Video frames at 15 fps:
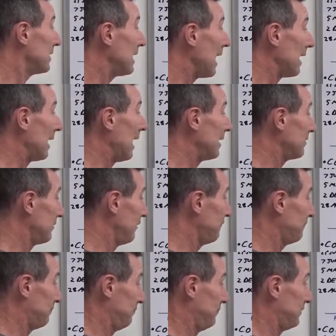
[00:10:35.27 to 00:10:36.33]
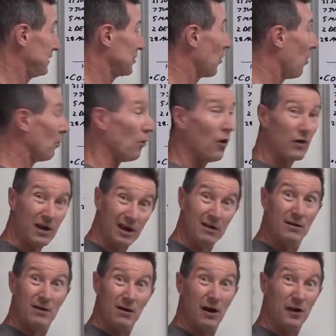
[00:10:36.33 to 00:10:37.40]
yeah, and if this hot water,
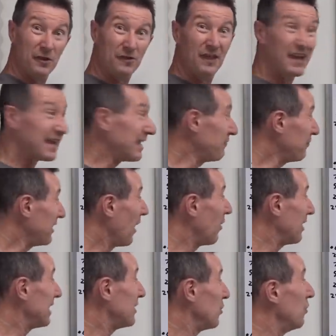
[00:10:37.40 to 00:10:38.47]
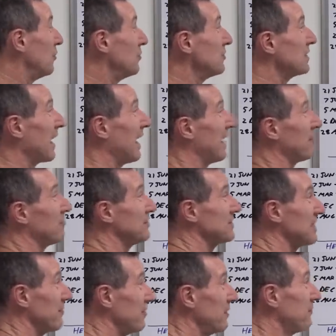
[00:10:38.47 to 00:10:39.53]
I think if we only use
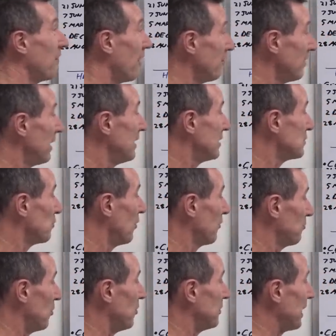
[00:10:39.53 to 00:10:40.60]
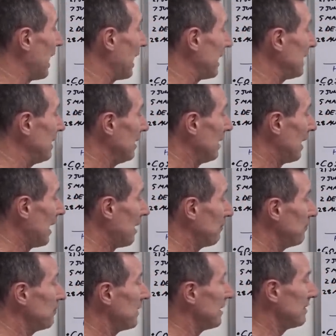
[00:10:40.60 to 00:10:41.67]
175 litres worth per day,
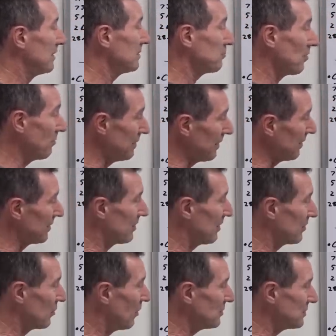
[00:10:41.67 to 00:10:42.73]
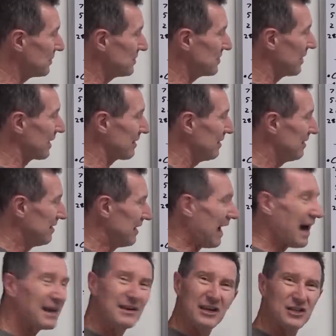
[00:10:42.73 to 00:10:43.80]
then it's probably only going to cost us like
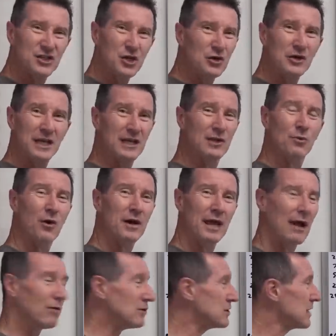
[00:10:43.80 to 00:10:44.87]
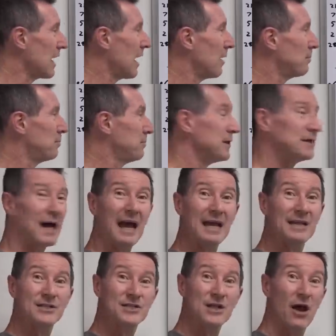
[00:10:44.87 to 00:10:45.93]
under 2 kilowatt hours per
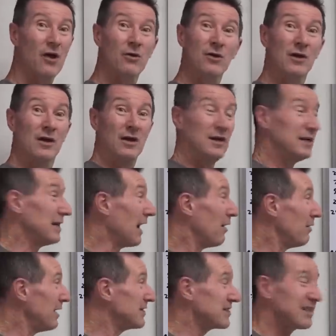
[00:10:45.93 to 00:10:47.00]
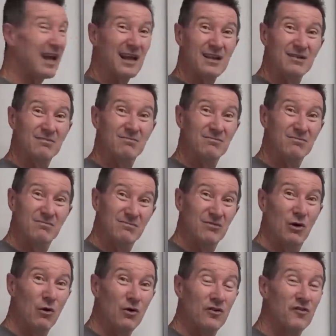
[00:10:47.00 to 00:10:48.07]
day. So, you know, it's like
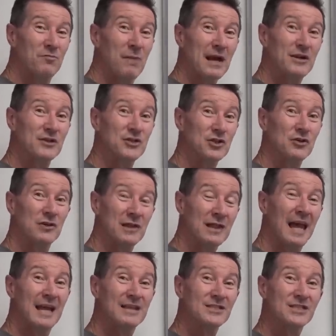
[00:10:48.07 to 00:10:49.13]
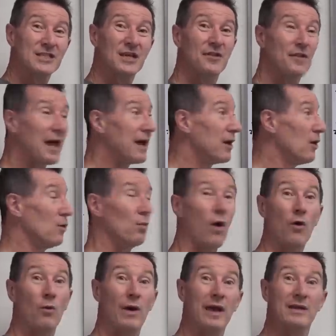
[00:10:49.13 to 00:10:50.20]
order of magnitude less than
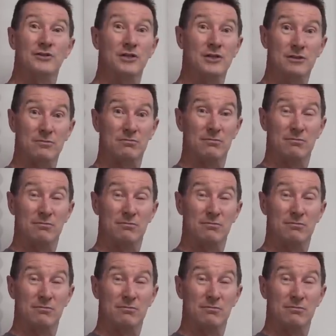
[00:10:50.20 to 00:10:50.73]
what we're just